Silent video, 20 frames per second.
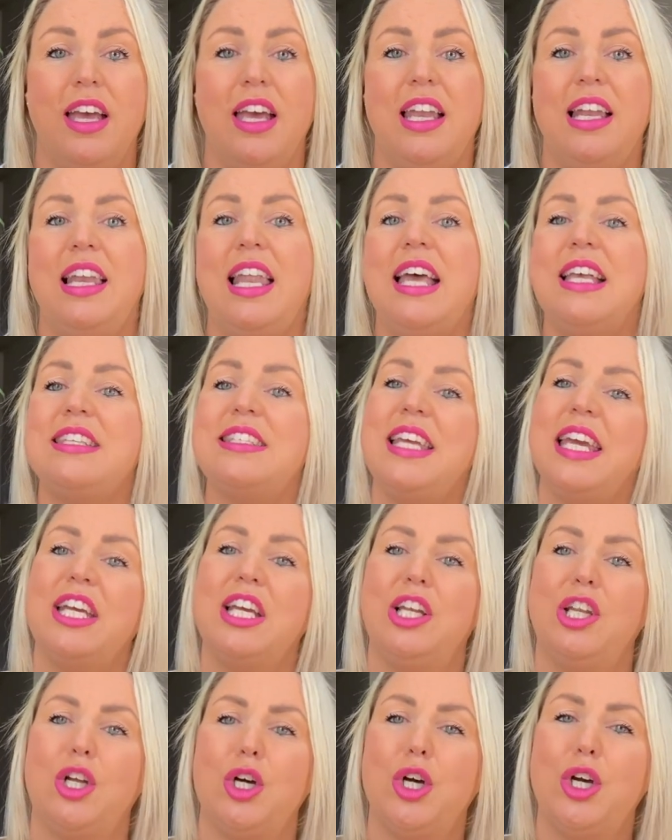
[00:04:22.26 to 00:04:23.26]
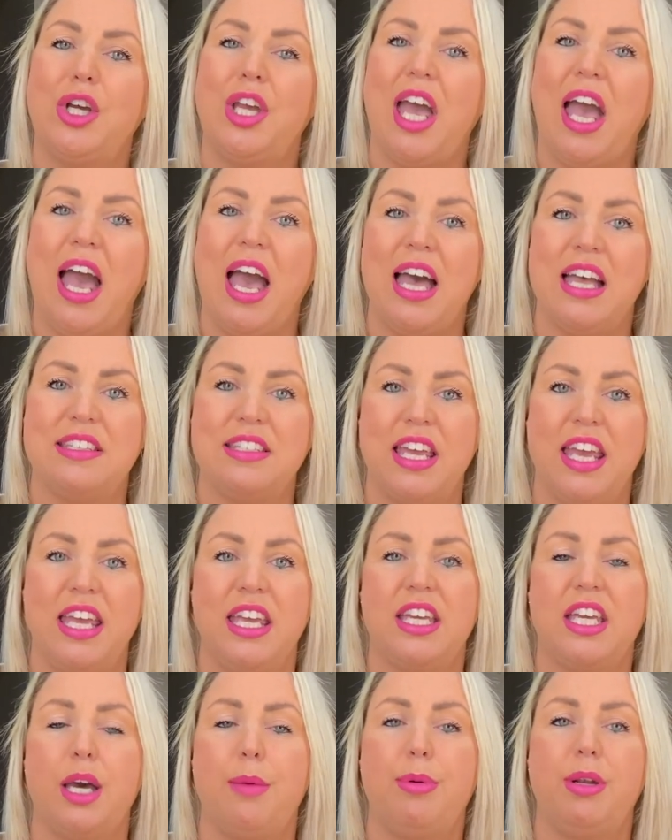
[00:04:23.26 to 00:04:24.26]
Let's take a look at
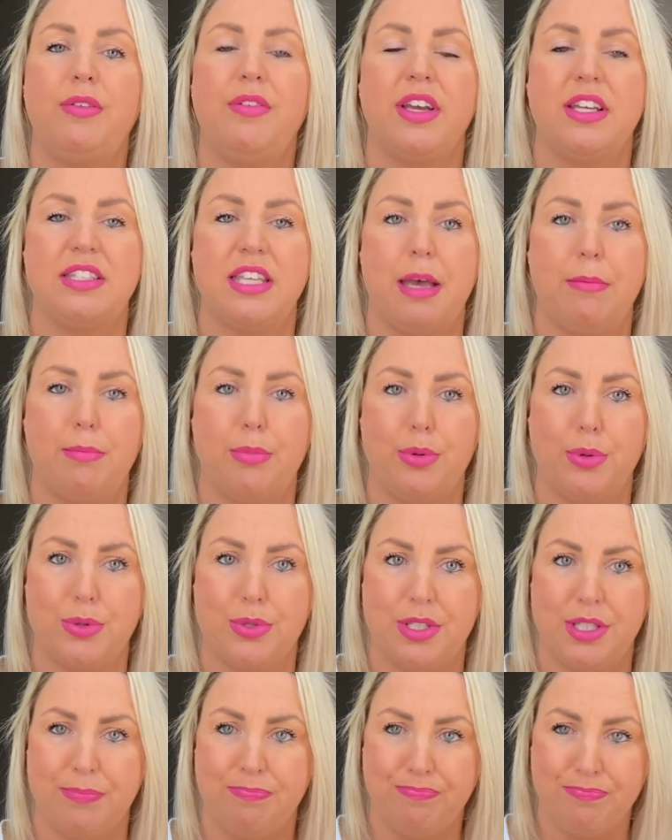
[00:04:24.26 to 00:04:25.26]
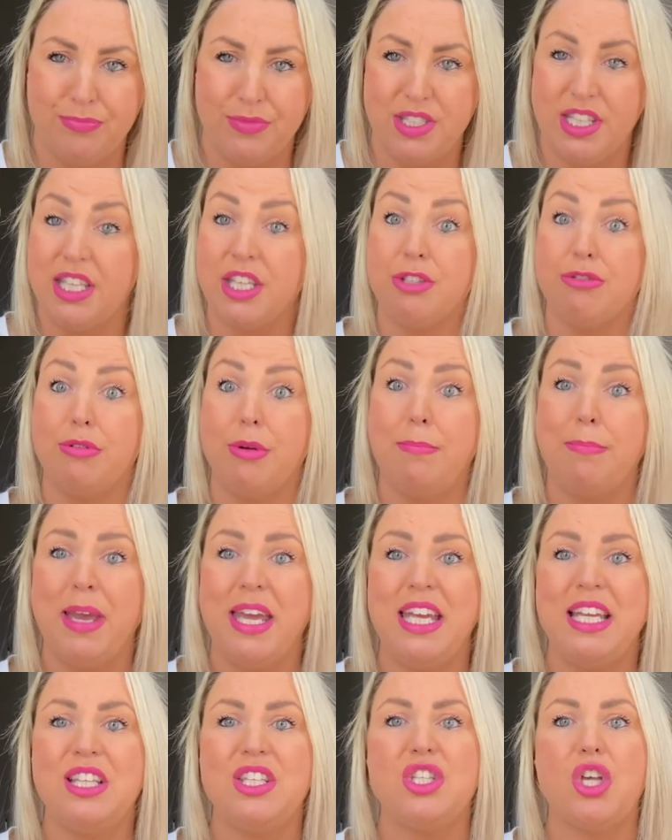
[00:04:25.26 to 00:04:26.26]
a couple of examples. Since
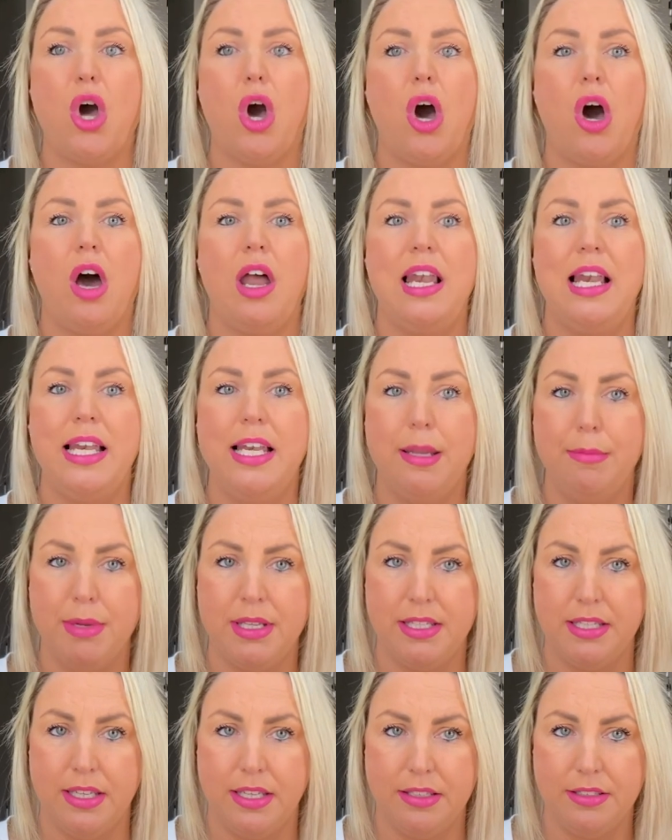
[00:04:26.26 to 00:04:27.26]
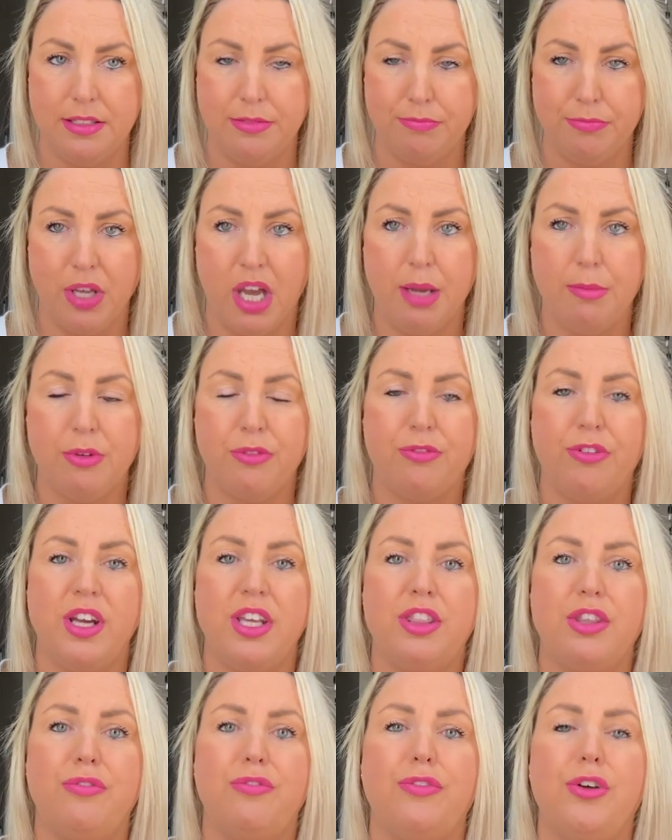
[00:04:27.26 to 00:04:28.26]
remains are limited, I'm
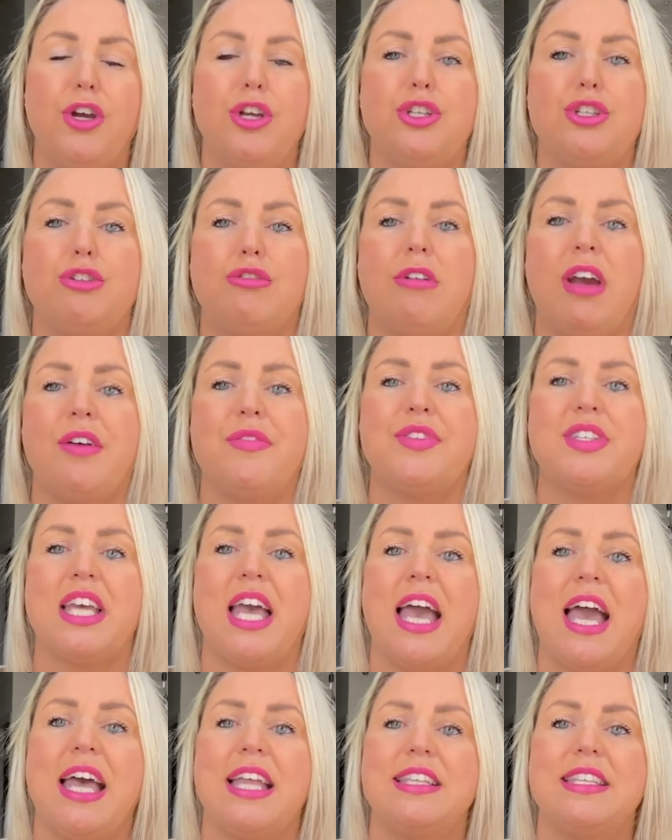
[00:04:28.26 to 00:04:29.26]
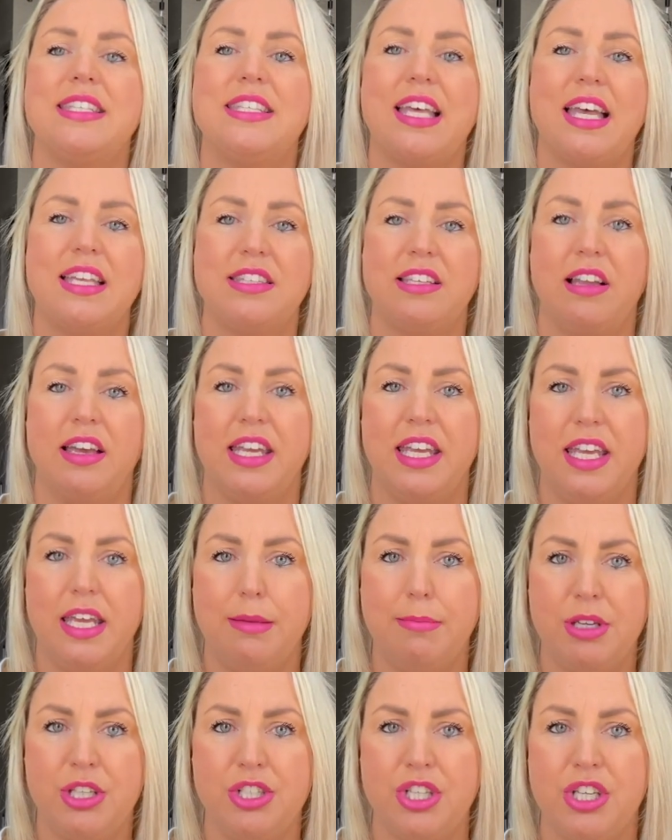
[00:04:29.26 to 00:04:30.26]
afraid the photographs and satellite
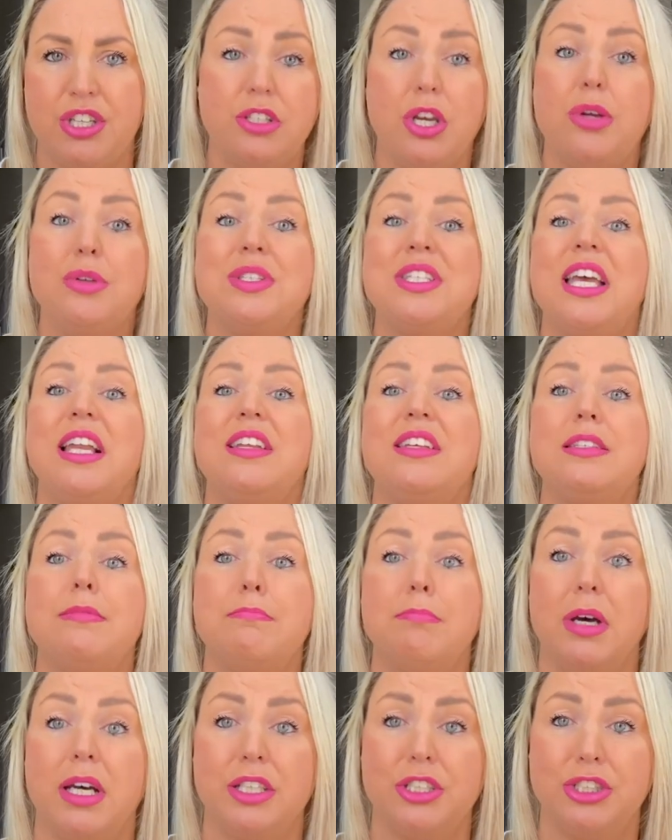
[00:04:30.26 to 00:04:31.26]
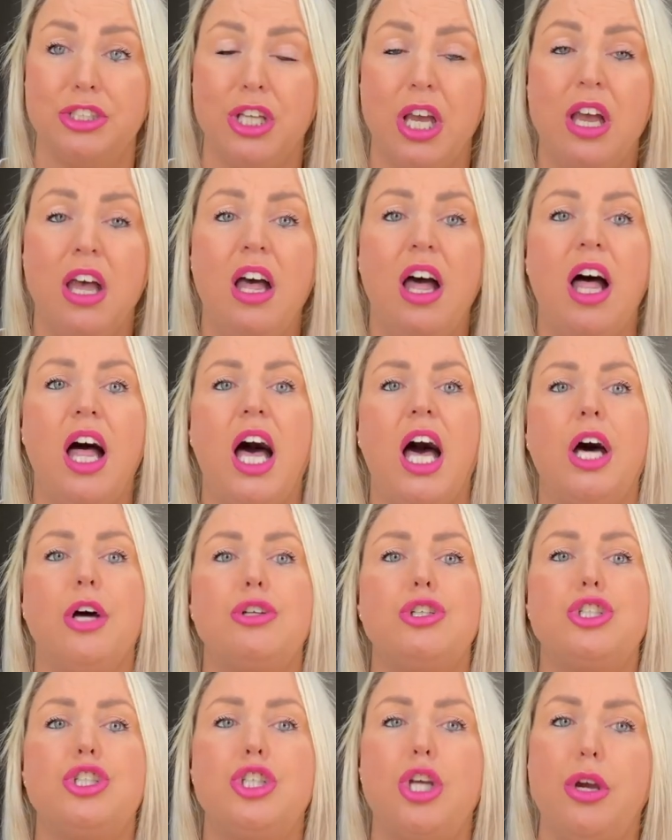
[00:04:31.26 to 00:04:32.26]
images don't tell us much. I'll
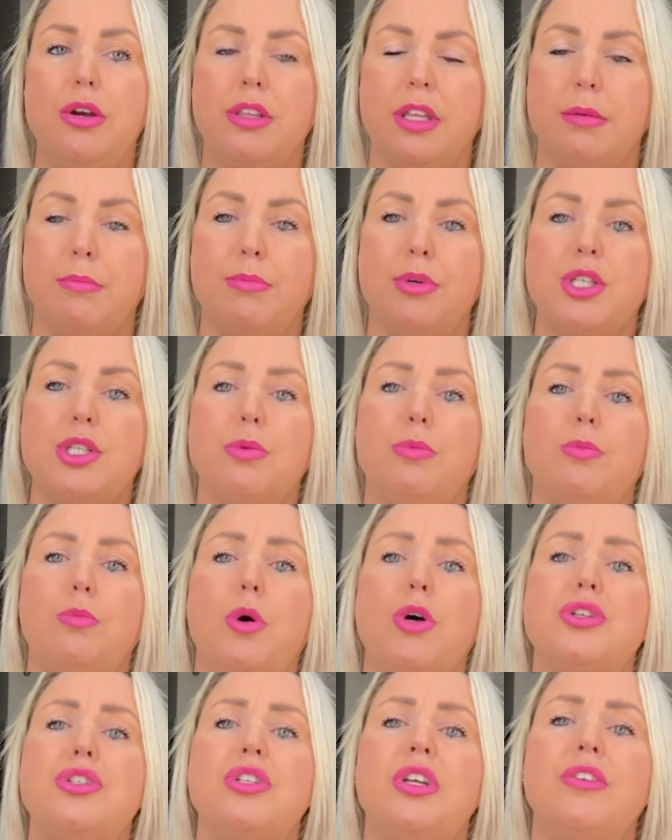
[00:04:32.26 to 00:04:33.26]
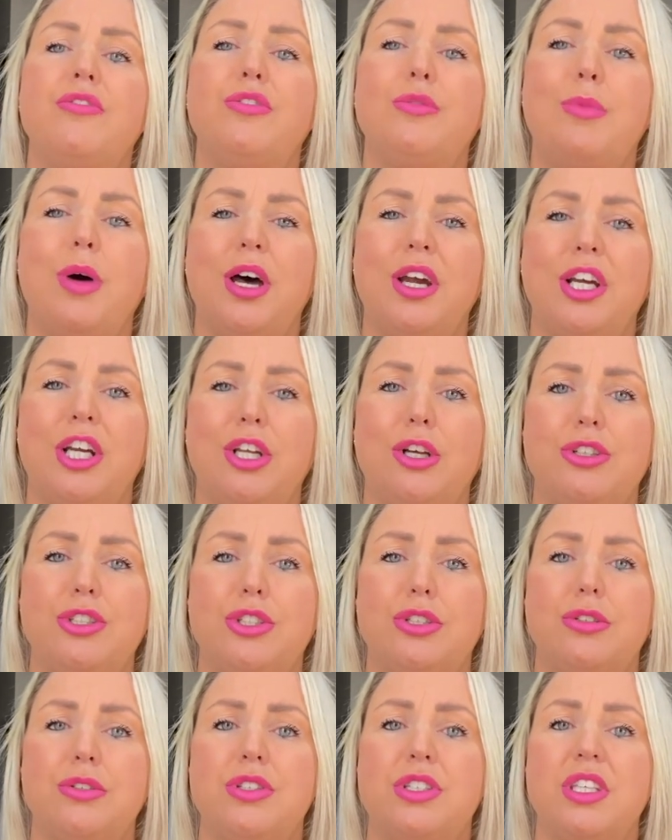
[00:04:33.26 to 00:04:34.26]
show them, but what's known from
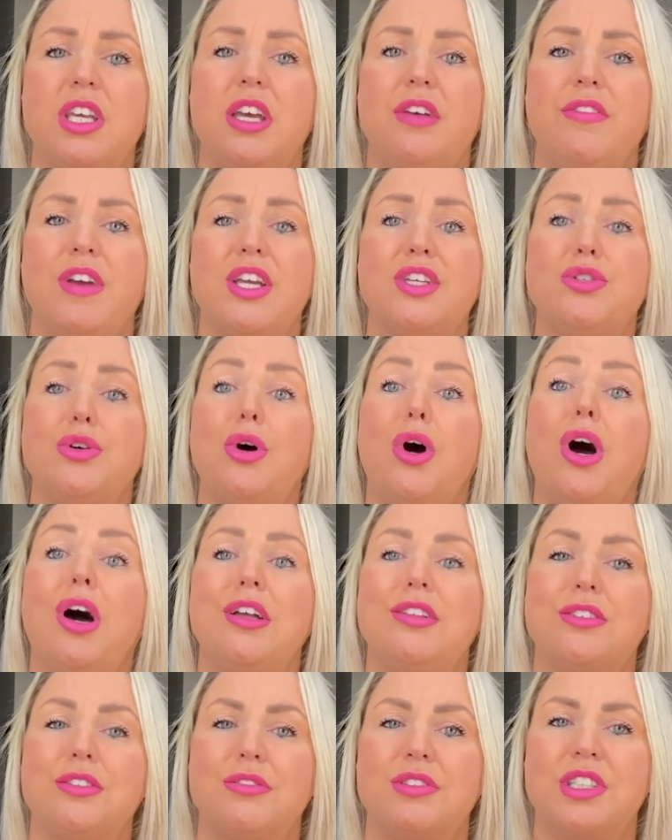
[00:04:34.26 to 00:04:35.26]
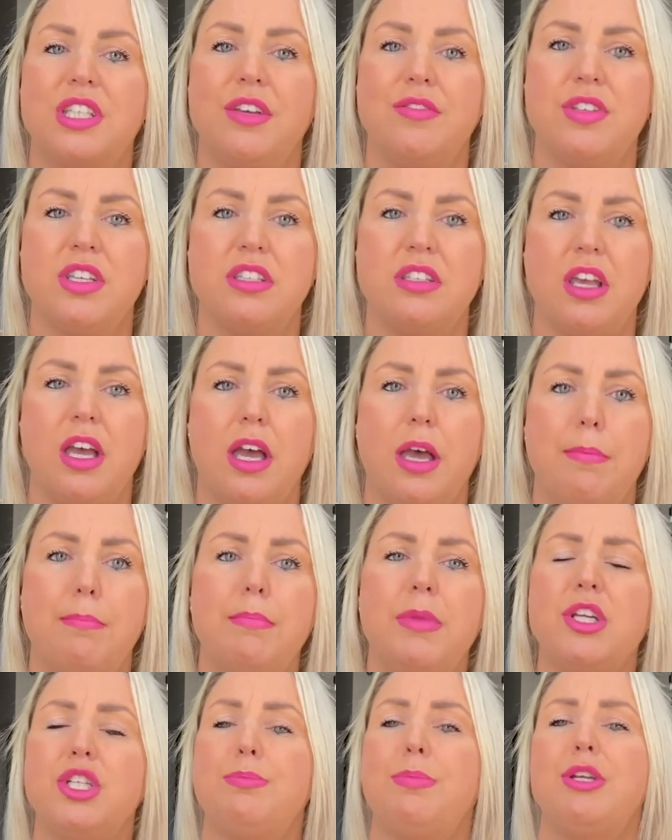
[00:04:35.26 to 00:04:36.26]
archaeological surveys or articles gives us a
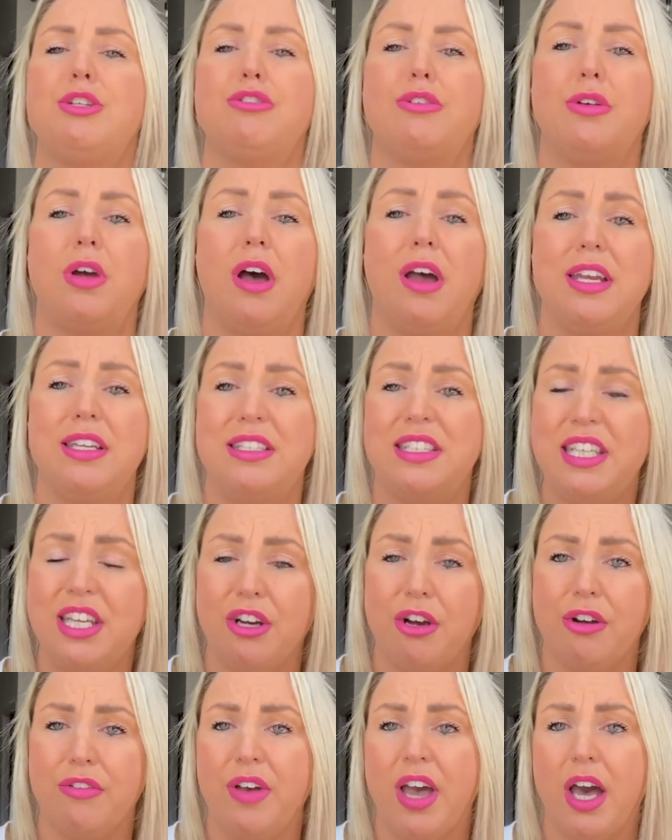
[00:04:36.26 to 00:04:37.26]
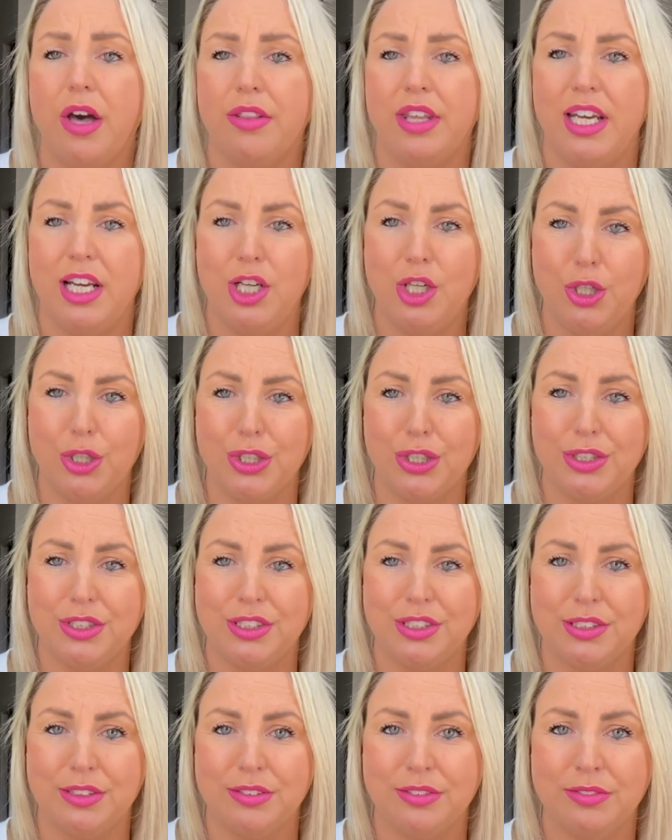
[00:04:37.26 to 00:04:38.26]
much better idea of how they
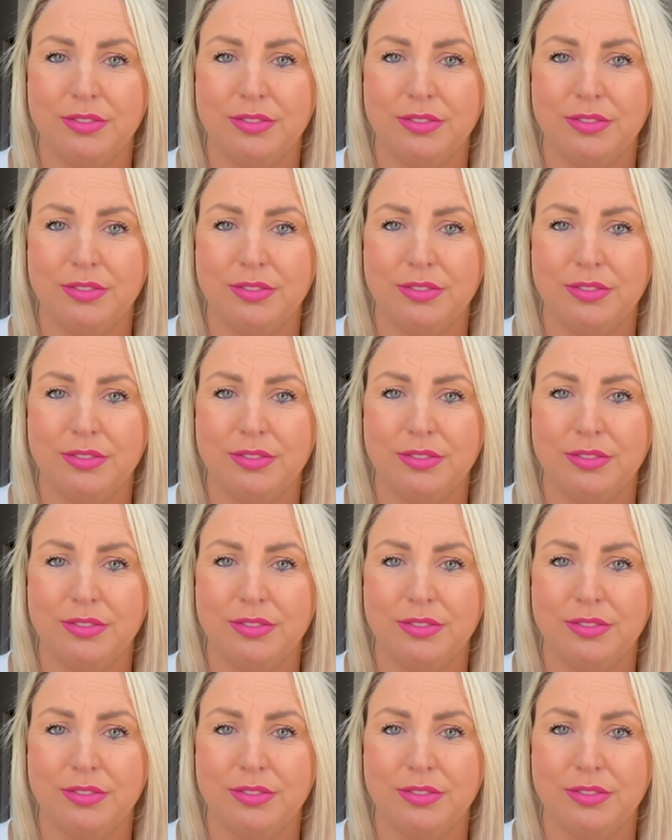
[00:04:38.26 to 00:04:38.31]
looked.